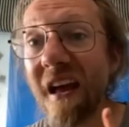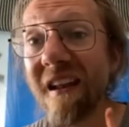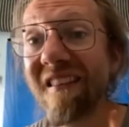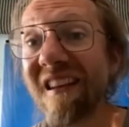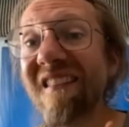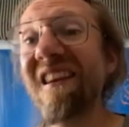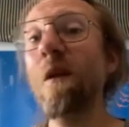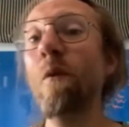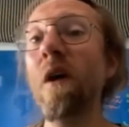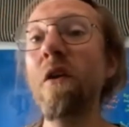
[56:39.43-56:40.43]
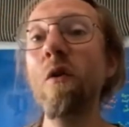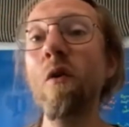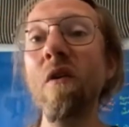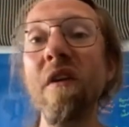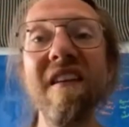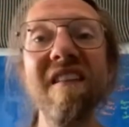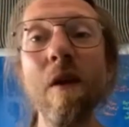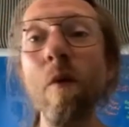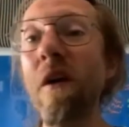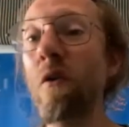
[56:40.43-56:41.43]
and that's exactly what I do. It's
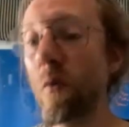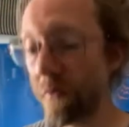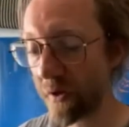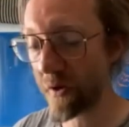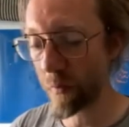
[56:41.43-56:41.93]
exactly what I do with